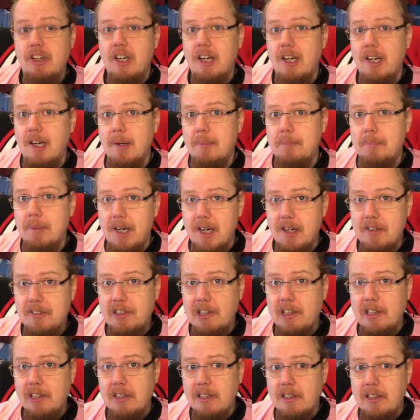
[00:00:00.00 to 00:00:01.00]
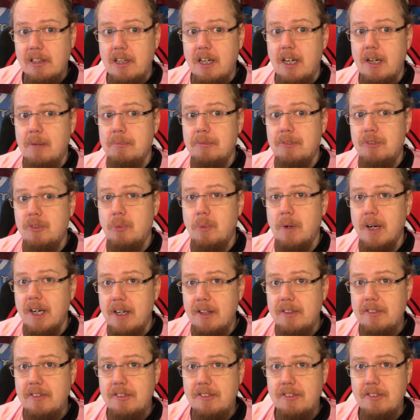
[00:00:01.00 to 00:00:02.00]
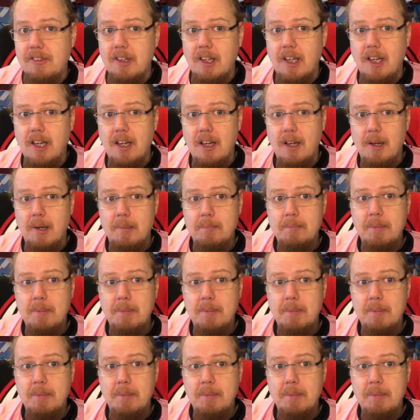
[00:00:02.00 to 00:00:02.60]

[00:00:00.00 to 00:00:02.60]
uh, Basel come twice uh,